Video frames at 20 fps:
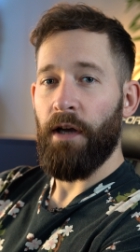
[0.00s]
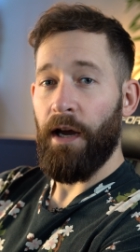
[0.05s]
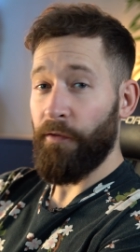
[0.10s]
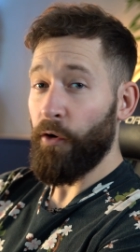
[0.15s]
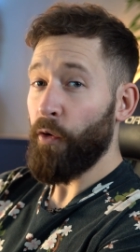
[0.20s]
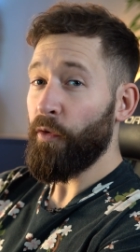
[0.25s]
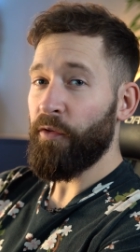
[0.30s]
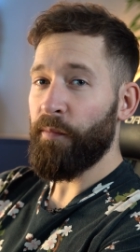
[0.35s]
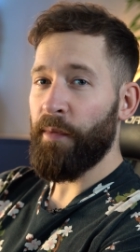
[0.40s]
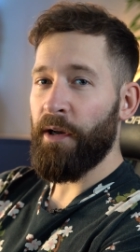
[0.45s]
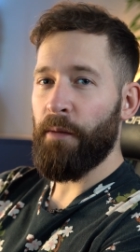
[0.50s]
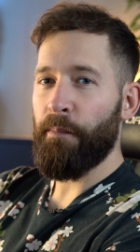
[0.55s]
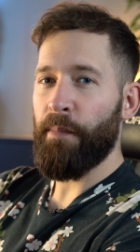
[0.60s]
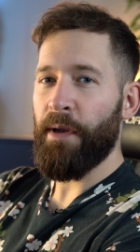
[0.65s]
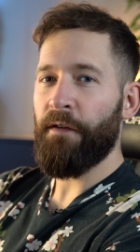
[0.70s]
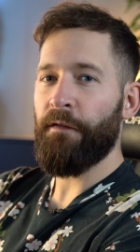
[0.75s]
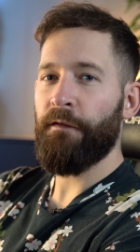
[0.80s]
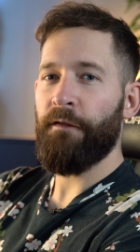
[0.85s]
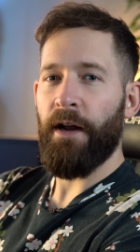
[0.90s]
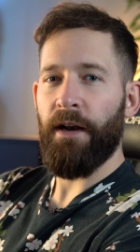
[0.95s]
I've always been a
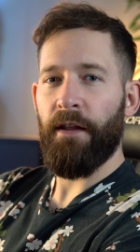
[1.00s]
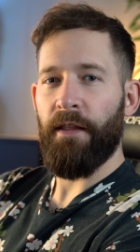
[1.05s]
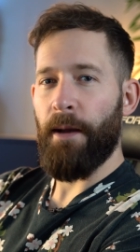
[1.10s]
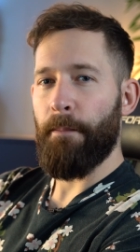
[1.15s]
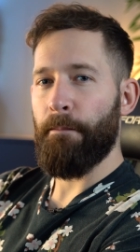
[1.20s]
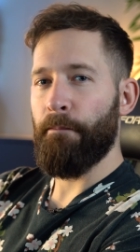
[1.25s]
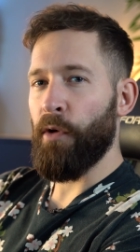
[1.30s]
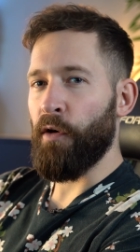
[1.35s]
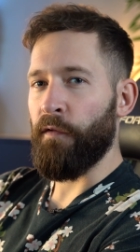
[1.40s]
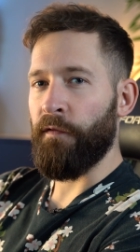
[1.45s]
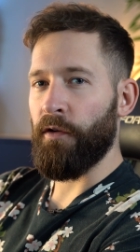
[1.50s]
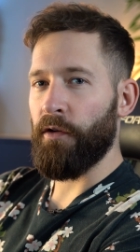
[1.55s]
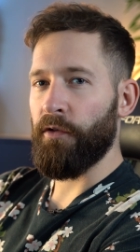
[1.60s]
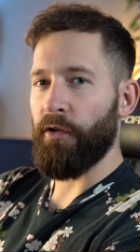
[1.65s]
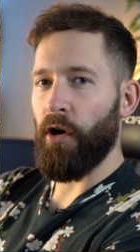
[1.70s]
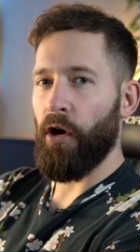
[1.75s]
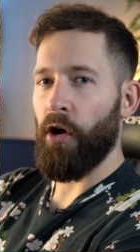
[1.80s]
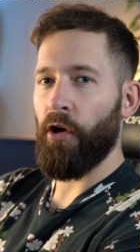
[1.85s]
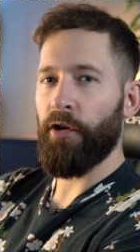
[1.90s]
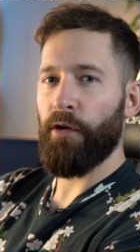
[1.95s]
big fan of that
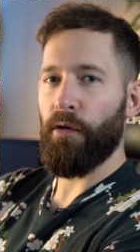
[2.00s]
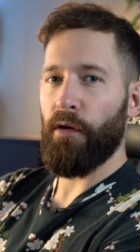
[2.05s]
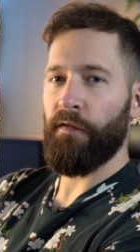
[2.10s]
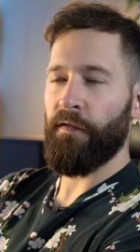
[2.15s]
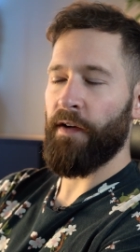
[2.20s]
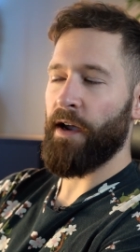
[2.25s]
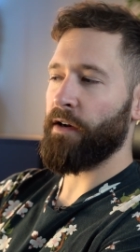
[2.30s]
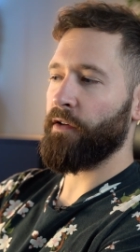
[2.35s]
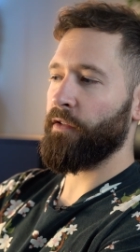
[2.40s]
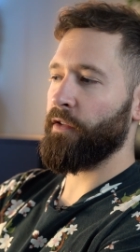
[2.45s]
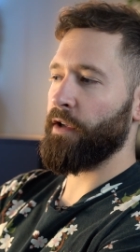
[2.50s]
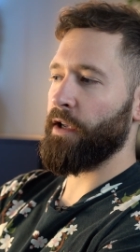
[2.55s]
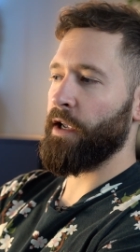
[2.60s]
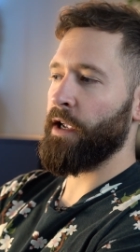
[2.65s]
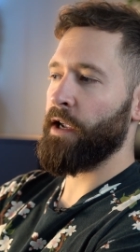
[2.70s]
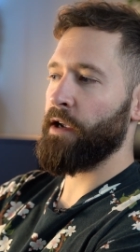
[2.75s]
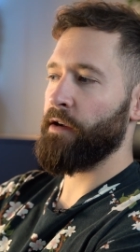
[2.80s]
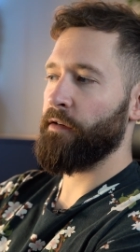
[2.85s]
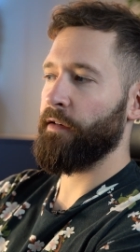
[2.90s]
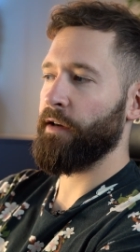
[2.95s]
muffled audio effect that you
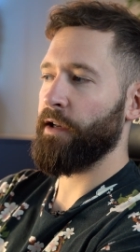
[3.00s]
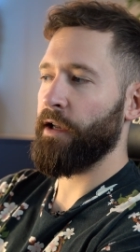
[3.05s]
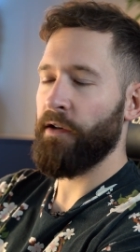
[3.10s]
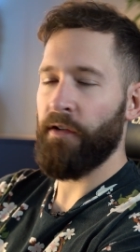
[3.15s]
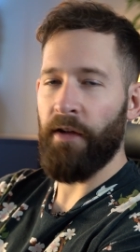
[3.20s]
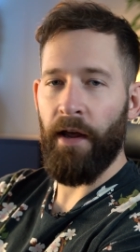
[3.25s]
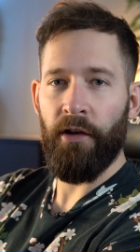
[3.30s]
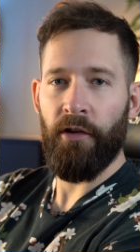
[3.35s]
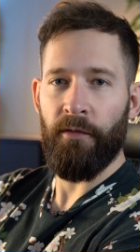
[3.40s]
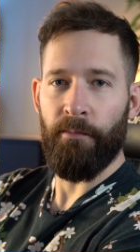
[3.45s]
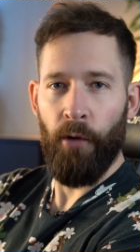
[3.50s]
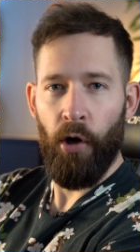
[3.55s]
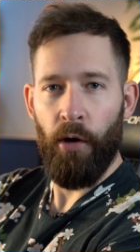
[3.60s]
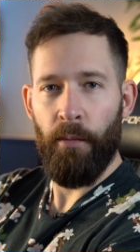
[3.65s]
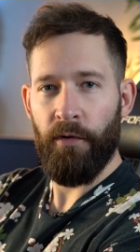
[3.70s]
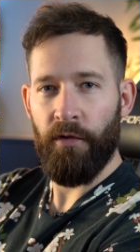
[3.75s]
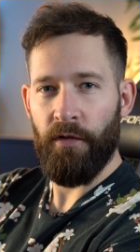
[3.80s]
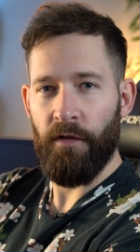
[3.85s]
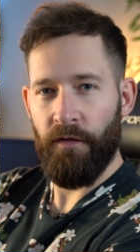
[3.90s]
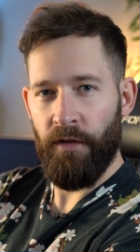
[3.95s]
hear in intense
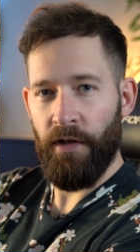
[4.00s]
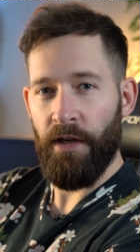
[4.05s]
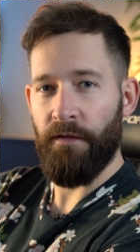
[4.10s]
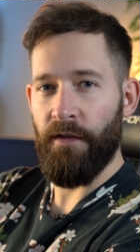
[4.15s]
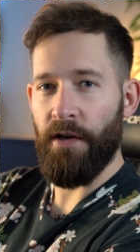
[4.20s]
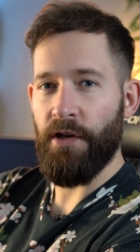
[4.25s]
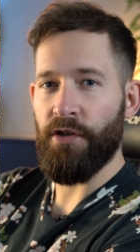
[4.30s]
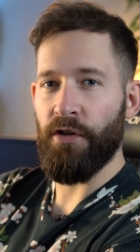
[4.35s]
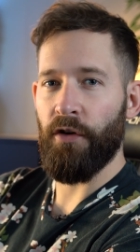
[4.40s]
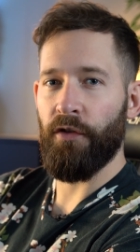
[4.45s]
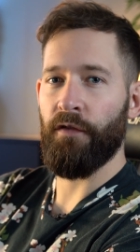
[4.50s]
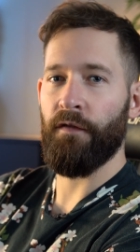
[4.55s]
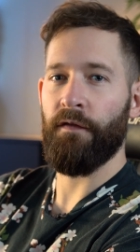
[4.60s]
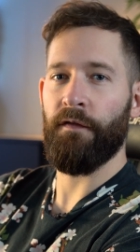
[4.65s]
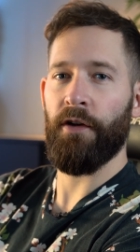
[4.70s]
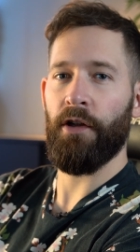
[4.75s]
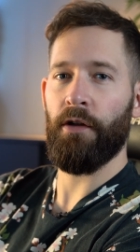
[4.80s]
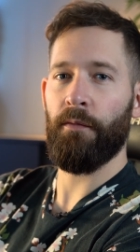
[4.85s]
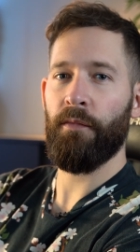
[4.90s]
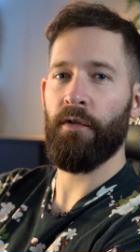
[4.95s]
moments of T V shows and
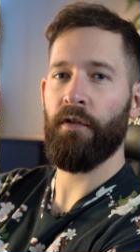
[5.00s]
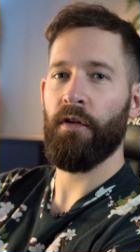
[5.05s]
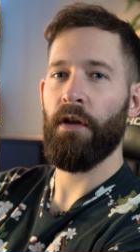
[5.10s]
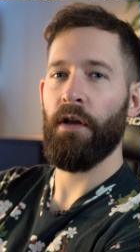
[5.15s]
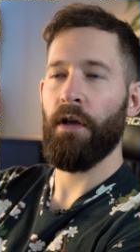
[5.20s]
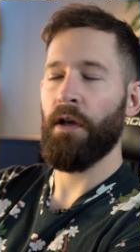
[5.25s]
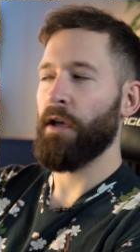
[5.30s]
films.